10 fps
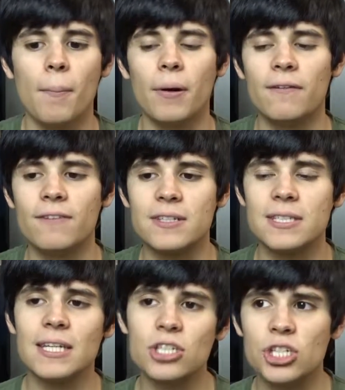but if it's
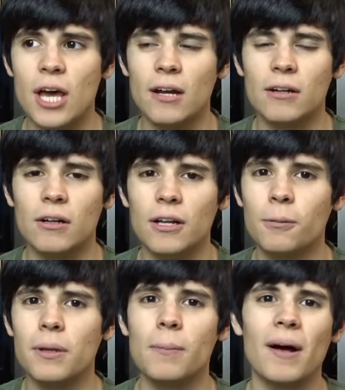6-channel,
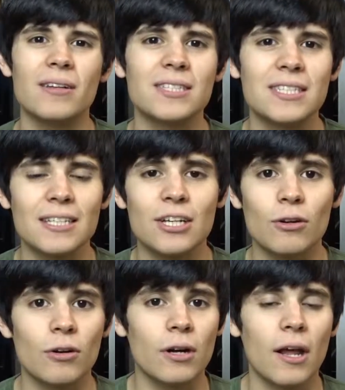it'll be about
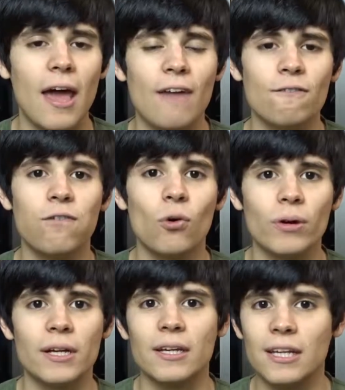
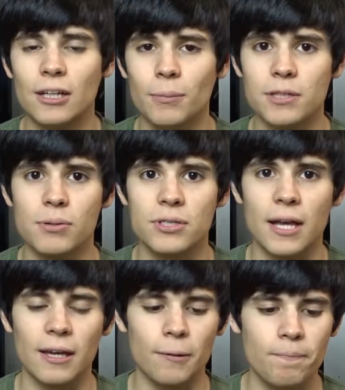640 kilobits per
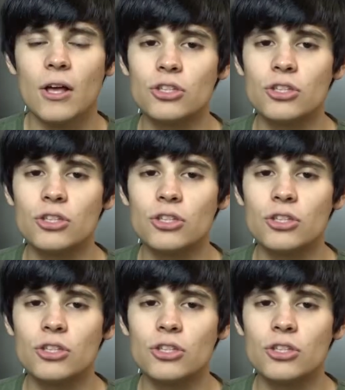second.